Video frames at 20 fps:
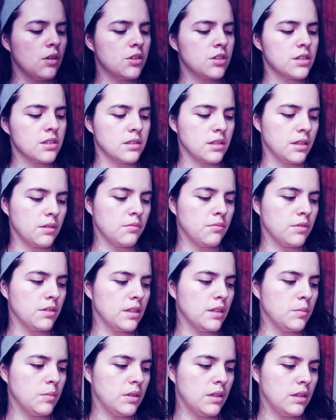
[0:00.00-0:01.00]
just like
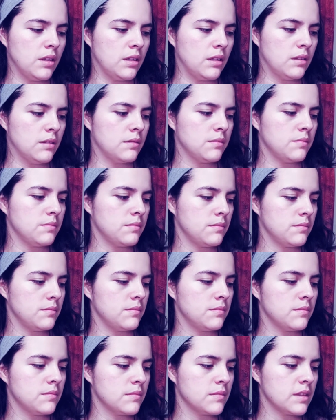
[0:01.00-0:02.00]
really being
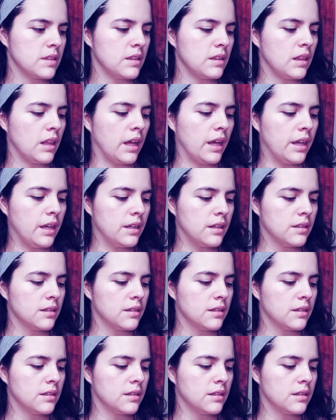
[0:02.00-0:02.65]
like